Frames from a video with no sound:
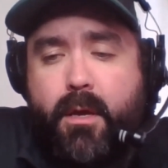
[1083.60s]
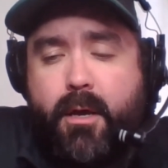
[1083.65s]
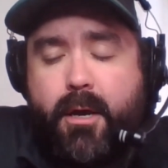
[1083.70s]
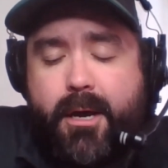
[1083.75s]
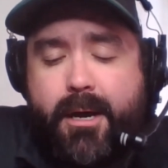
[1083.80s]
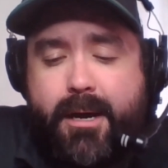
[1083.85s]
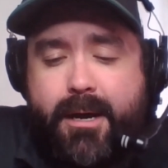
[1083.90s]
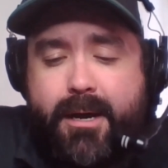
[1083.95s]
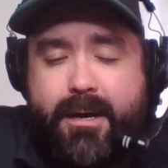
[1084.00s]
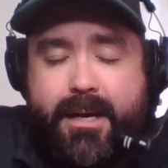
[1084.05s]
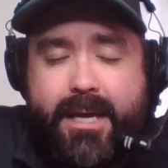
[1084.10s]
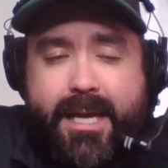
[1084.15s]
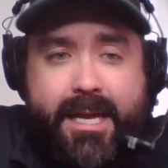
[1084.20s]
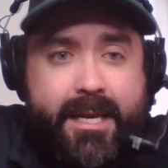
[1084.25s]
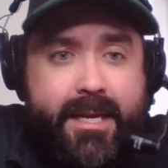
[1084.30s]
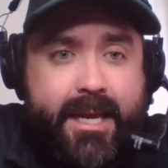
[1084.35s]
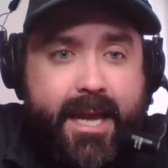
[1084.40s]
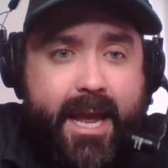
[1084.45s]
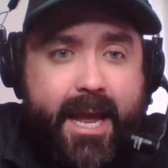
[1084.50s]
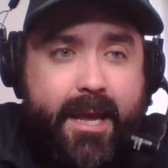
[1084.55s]
uh,
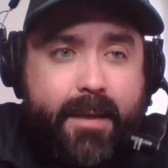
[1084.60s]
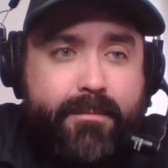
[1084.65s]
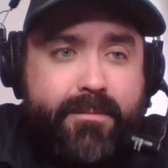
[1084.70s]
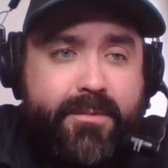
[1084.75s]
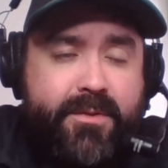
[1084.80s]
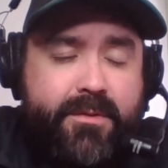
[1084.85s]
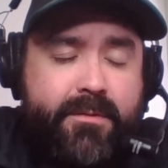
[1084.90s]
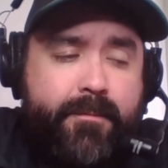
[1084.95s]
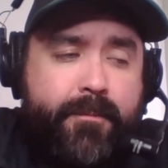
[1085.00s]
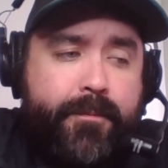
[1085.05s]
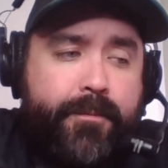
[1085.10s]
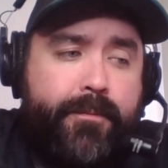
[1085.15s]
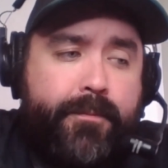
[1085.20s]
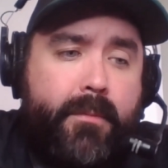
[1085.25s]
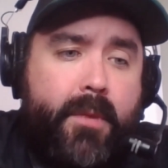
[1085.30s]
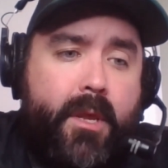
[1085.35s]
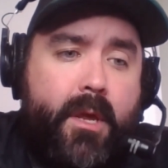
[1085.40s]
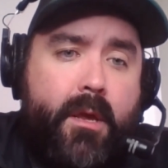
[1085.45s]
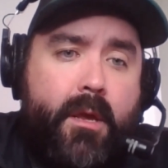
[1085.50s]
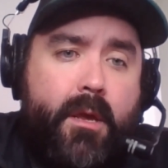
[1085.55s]
in games,
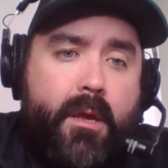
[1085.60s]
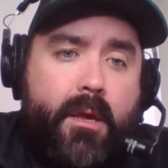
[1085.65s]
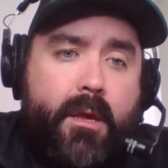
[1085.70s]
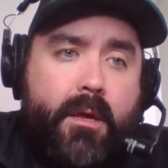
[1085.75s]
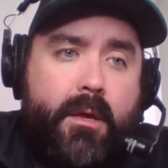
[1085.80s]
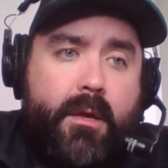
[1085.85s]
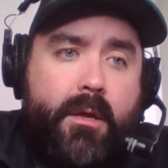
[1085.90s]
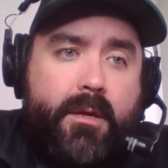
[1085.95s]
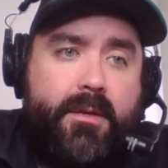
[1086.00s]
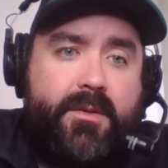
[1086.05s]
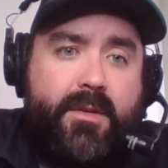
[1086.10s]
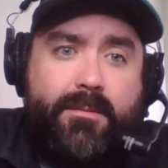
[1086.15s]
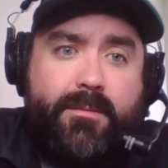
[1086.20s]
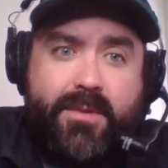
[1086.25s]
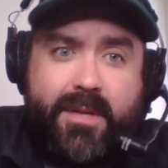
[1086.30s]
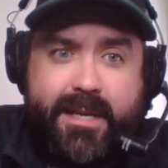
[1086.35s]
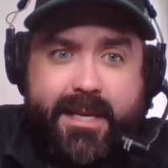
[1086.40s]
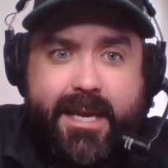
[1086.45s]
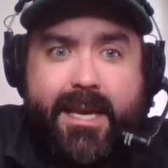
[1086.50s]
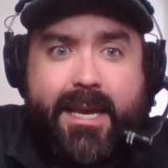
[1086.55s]
seems
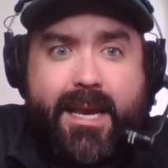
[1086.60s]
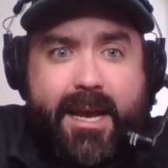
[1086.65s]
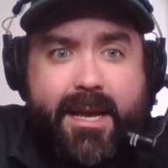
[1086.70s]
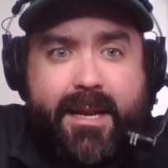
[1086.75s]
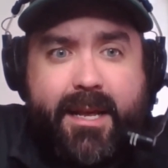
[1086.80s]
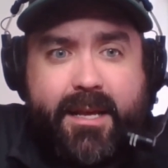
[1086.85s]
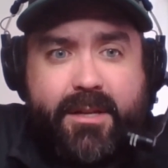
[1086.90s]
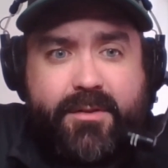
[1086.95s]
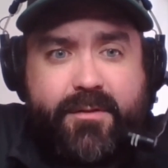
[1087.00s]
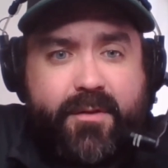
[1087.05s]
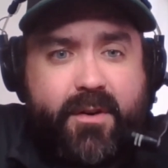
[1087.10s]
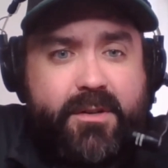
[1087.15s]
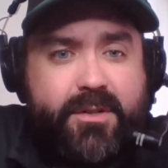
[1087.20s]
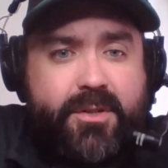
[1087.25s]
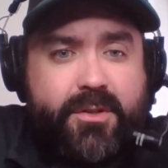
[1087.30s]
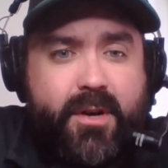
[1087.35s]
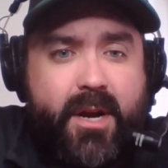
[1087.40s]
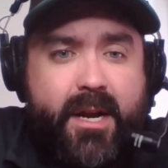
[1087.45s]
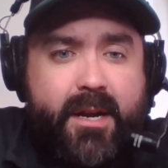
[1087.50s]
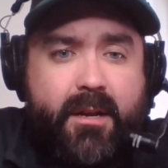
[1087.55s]
like he kind of gets
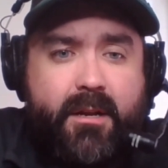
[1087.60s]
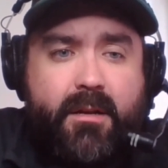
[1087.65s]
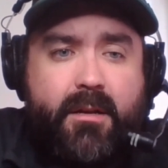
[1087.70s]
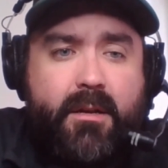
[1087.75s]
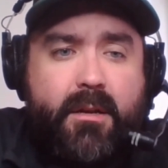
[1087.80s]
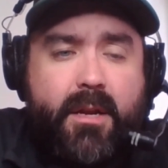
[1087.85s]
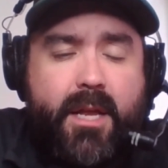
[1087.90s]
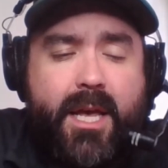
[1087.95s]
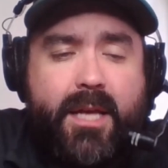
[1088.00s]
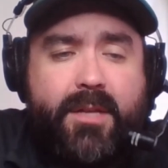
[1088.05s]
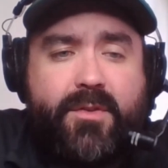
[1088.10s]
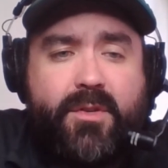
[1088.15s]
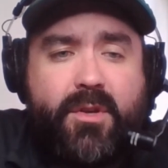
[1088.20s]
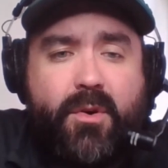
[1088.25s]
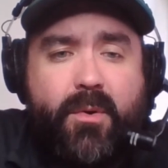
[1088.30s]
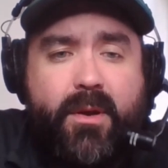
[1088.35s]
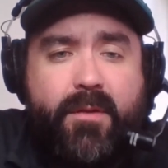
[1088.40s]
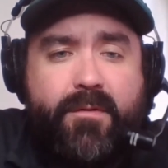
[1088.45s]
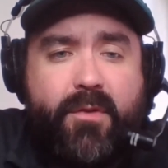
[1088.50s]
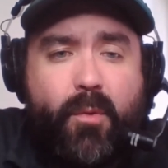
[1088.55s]
frustrated. And
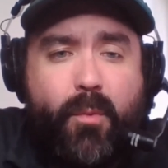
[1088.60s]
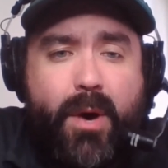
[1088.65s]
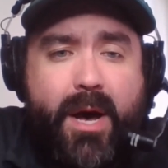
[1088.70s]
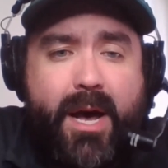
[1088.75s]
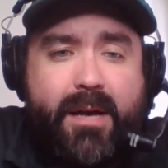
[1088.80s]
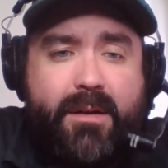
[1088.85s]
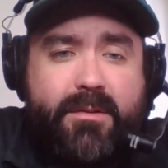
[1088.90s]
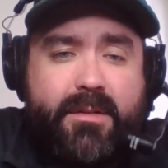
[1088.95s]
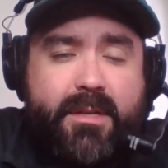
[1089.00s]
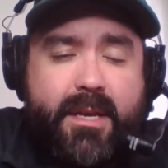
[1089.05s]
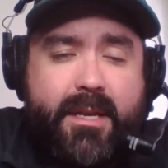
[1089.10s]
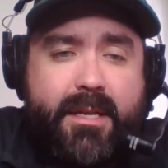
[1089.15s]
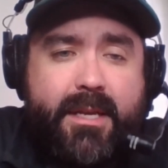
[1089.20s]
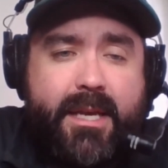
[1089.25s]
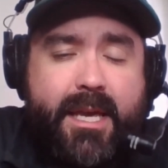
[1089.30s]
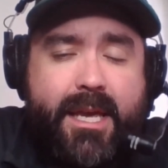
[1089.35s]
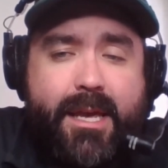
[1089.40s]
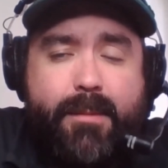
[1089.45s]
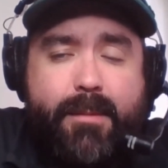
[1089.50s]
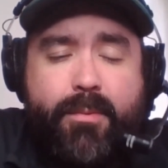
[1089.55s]
so if the Wilds can
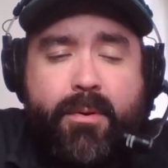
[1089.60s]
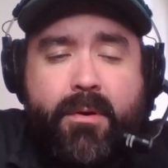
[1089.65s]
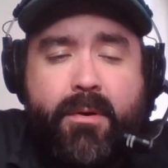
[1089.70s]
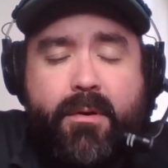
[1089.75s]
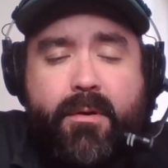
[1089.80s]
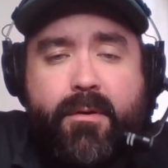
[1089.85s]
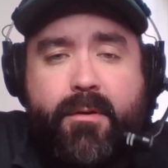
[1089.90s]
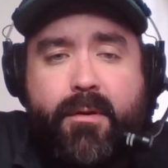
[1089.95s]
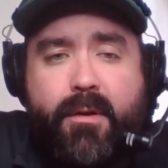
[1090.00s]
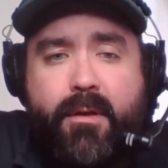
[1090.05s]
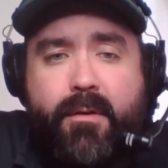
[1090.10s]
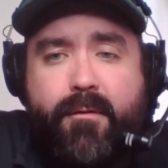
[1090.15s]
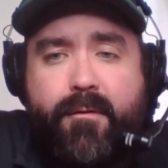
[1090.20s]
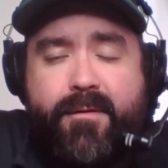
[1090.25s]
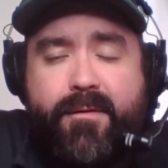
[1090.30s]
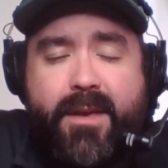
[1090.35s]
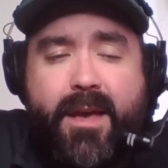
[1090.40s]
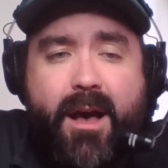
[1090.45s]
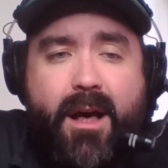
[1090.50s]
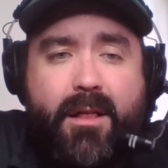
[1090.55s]
keep
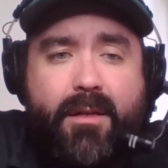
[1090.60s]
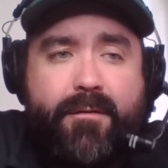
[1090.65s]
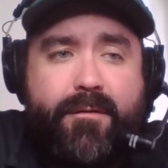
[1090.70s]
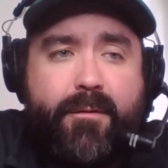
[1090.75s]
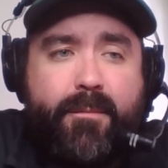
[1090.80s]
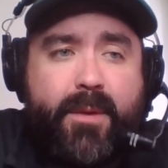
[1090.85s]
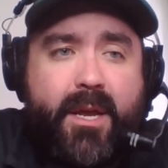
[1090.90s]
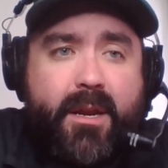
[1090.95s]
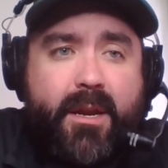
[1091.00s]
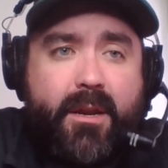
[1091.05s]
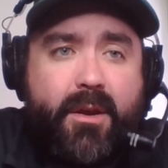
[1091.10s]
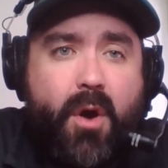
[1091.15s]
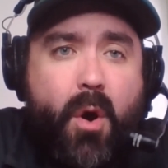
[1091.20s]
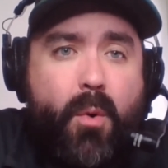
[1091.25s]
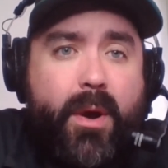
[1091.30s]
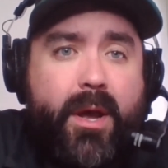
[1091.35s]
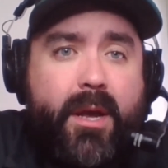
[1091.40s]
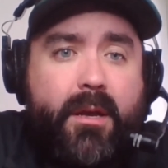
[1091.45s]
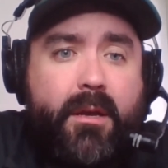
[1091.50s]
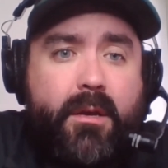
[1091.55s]
Fiala from getting
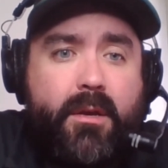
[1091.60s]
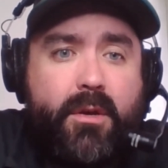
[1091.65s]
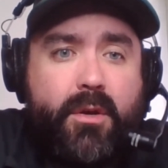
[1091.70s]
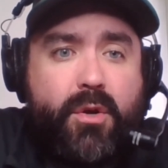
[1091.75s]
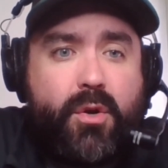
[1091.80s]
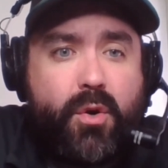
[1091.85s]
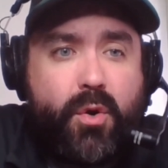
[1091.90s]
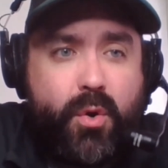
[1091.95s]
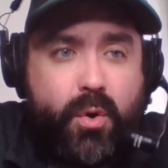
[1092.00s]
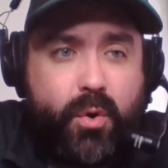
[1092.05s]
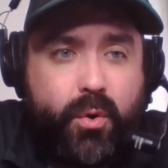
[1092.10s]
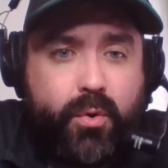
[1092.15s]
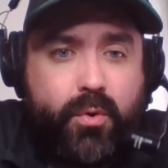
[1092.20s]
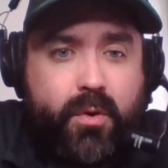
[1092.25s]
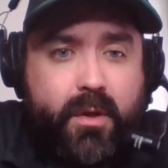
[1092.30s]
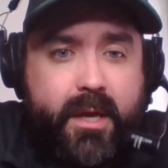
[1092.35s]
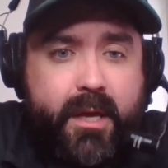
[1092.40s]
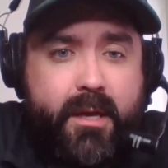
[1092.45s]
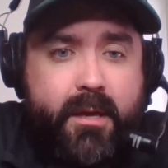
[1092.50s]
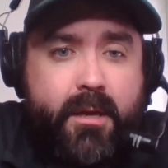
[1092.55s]
going
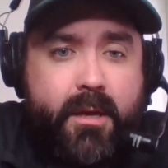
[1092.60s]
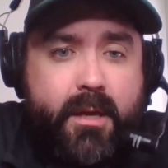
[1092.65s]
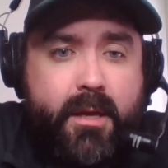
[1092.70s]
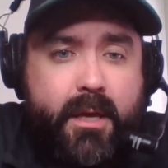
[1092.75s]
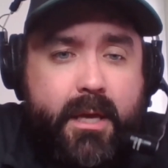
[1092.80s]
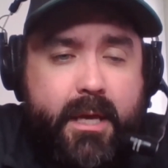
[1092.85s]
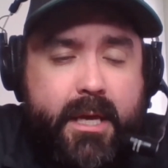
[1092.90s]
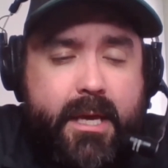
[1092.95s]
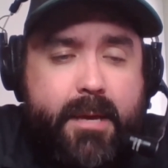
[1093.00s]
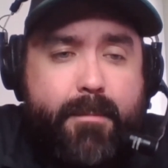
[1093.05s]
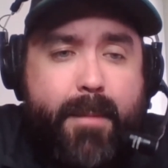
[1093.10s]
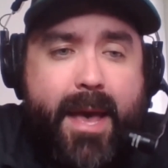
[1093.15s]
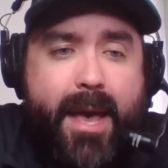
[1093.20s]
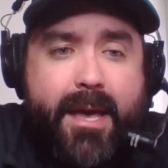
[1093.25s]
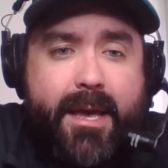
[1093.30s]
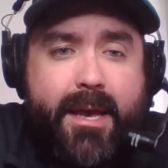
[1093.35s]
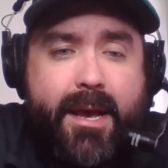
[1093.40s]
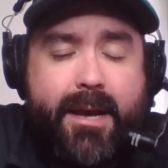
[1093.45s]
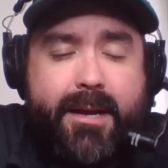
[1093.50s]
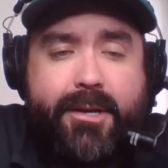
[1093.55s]
early, he
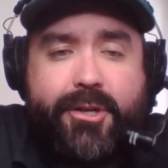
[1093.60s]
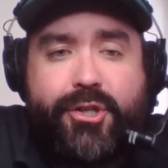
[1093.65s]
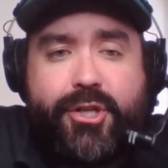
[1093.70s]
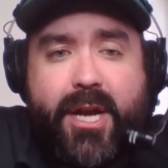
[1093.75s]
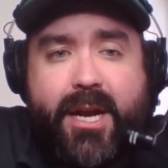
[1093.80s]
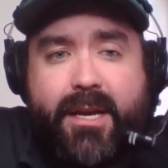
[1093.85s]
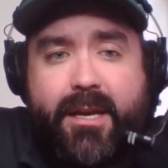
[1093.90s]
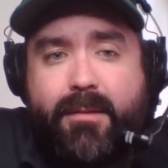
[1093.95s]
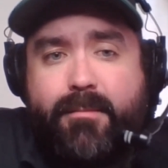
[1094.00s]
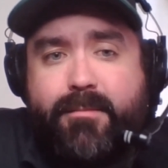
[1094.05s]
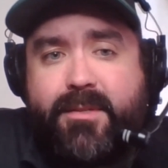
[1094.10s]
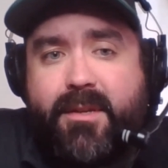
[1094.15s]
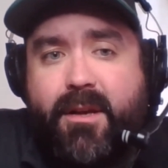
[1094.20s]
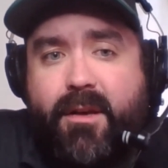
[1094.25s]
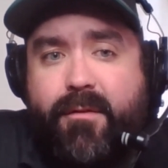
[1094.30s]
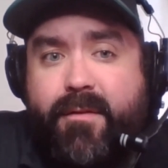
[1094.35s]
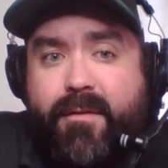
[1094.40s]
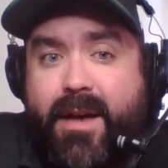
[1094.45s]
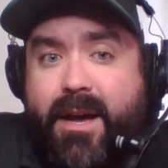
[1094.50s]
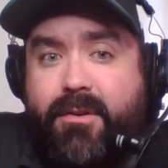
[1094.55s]
may kind of check
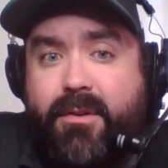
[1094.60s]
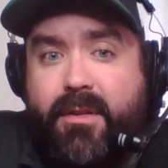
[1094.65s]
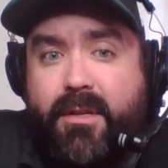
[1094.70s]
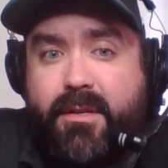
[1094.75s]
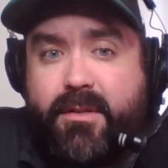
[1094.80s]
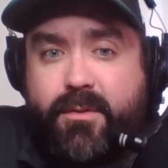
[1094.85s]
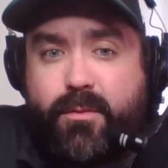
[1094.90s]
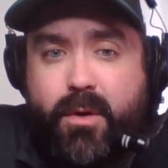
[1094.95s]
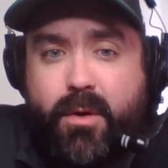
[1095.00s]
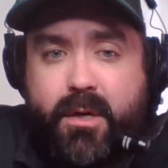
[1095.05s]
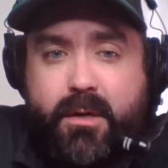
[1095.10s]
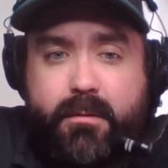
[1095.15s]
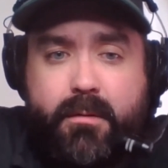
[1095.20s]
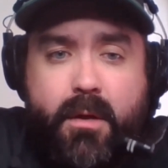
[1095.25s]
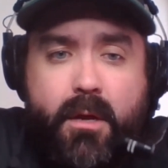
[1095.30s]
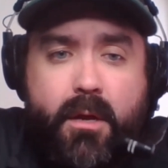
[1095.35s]
himself out of this one